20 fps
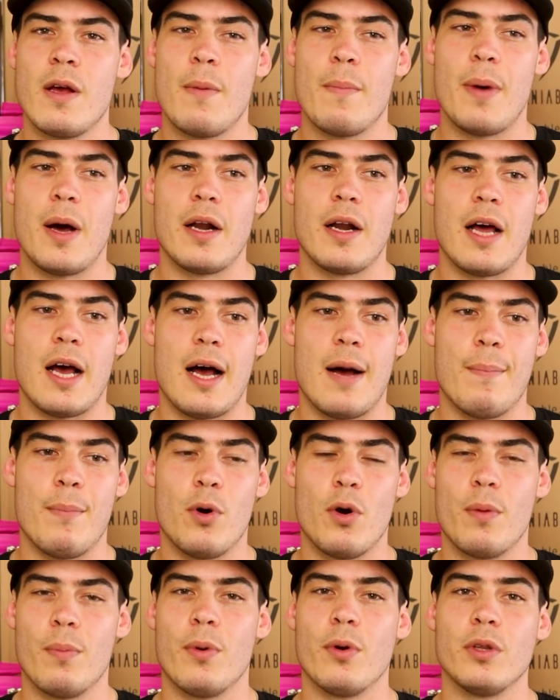But
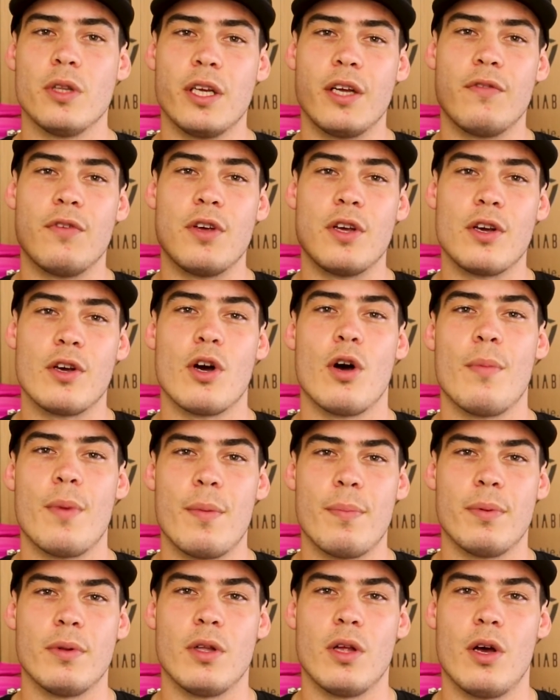more importantly, if you can
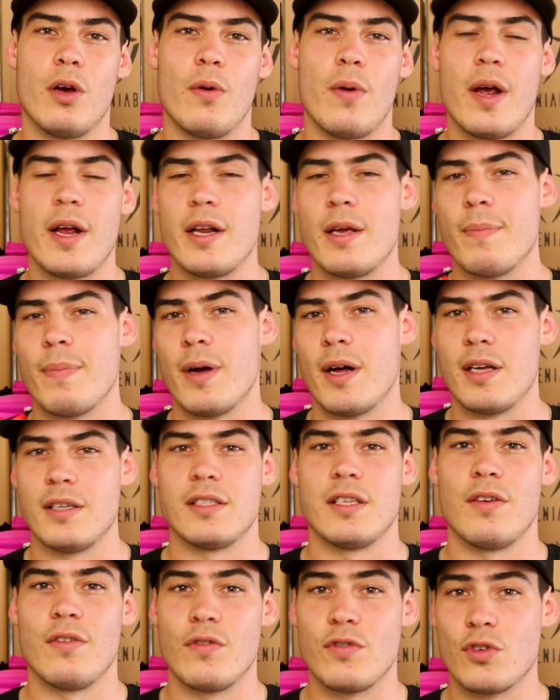comment below any bars
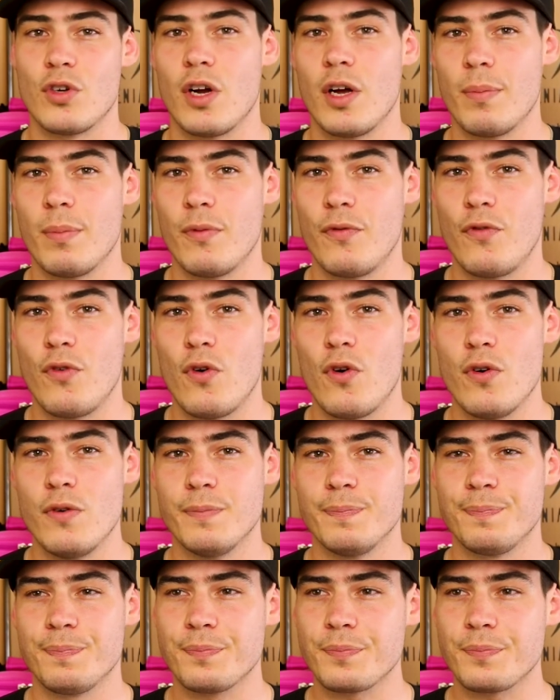that you've tried before,